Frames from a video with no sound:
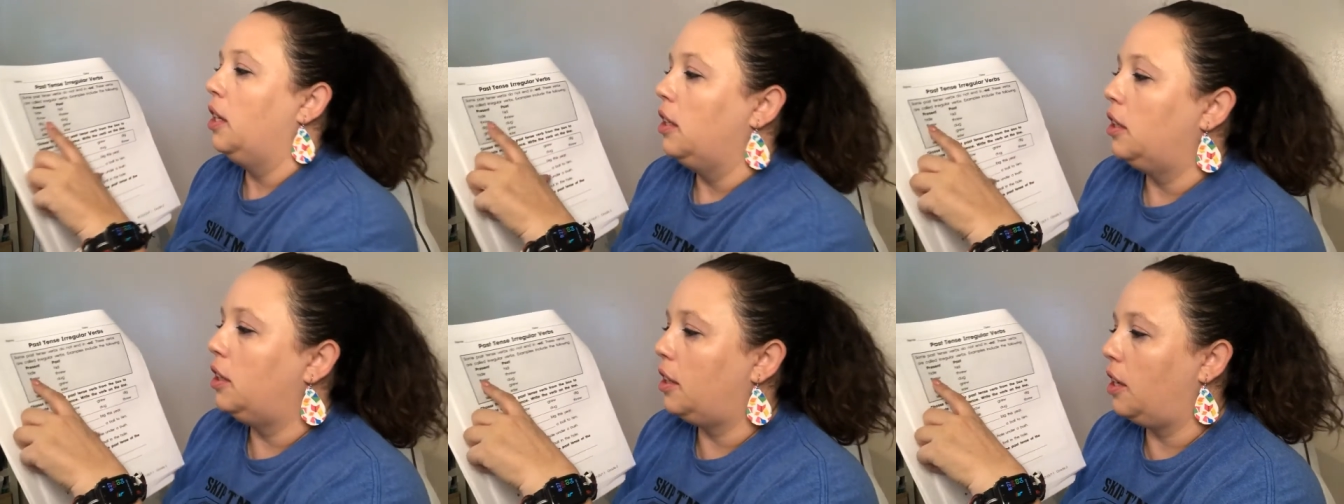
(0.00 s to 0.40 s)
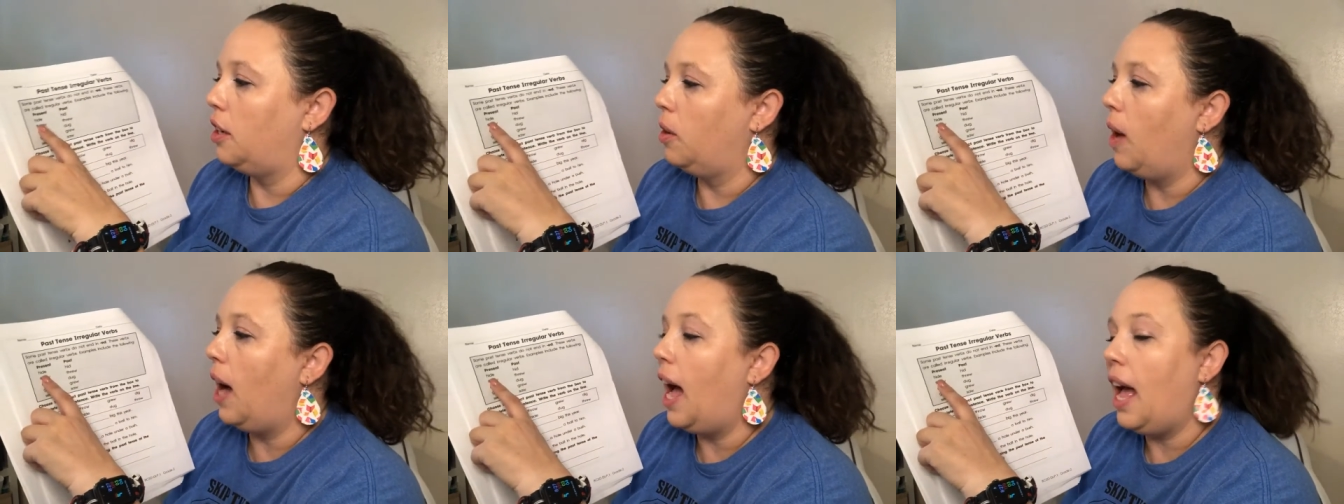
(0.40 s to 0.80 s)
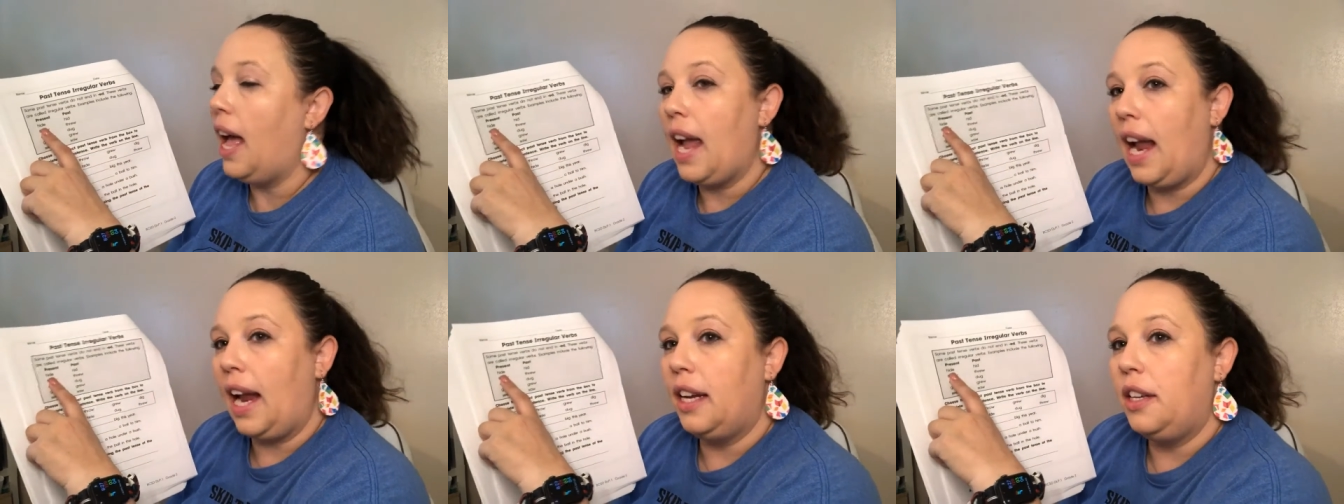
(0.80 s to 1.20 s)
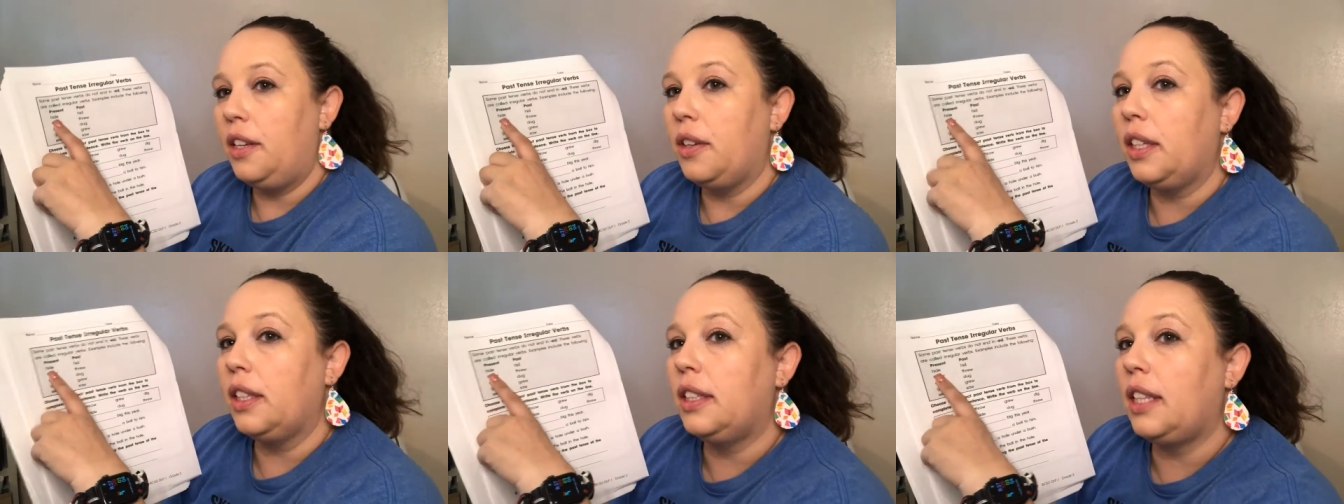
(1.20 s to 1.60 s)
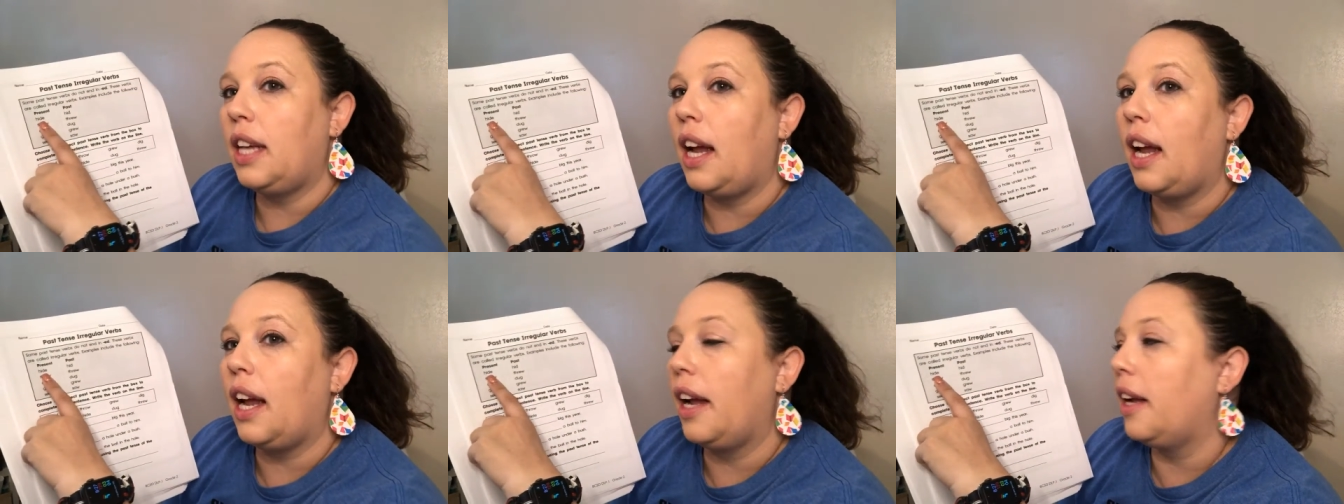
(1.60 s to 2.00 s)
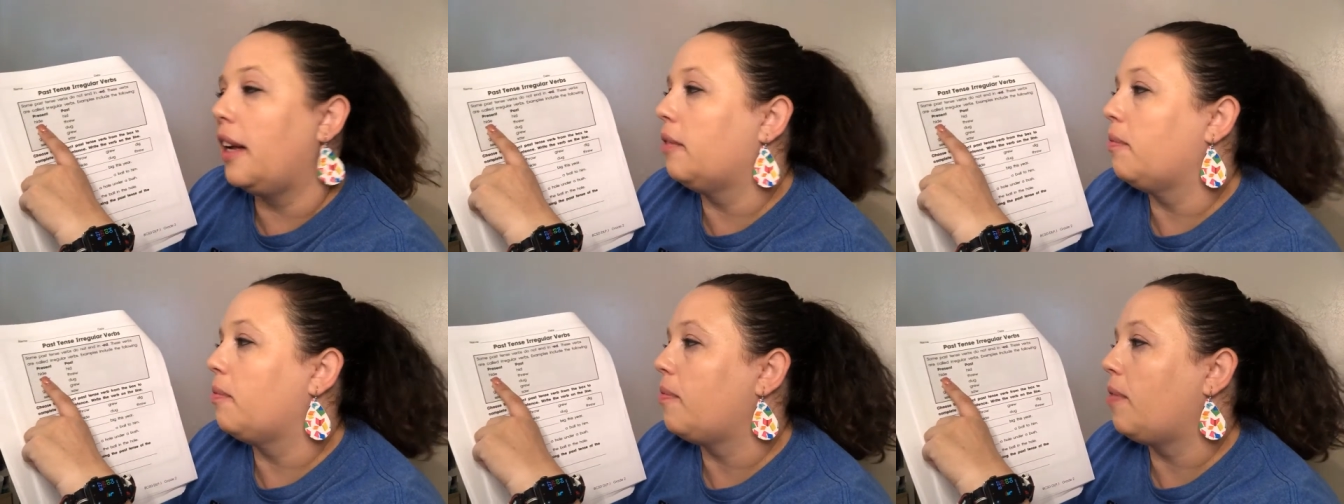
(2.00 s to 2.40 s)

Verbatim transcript: So hide, you can say,